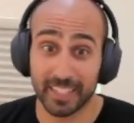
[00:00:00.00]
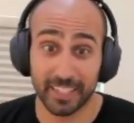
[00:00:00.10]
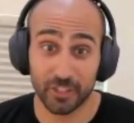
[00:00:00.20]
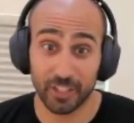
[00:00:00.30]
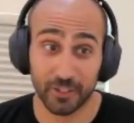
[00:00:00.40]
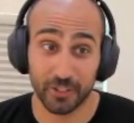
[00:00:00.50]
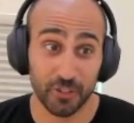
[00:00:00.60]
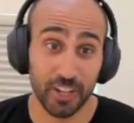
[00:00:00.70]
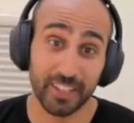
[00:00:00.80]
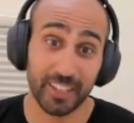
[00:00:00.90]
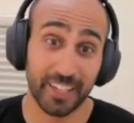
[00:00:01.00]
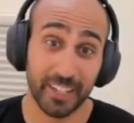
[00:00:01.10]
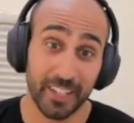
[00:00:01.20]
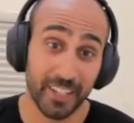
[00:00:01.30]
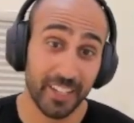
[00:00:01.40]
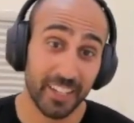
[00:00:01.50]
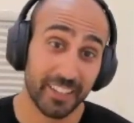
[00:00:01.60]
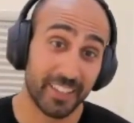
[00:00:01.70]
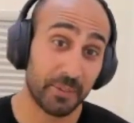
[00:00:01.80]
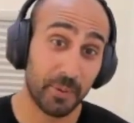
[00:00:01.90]
and it's like you're trying to like,
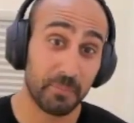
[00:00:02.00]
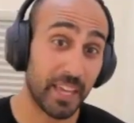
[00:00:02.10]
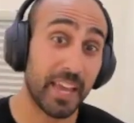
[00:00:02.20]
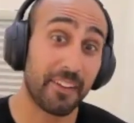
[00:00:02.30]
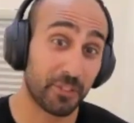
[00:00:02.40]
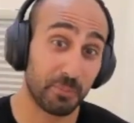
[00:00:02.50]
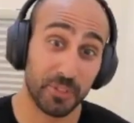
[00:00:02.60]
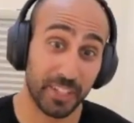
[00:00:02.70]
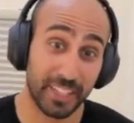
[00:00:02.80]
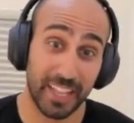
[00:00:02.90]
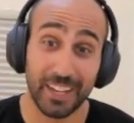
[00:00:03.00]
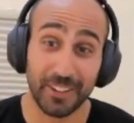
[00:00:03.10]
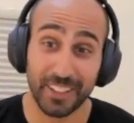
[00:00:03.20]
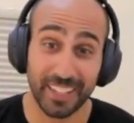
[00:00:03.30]
that's why they have to move to the cloud.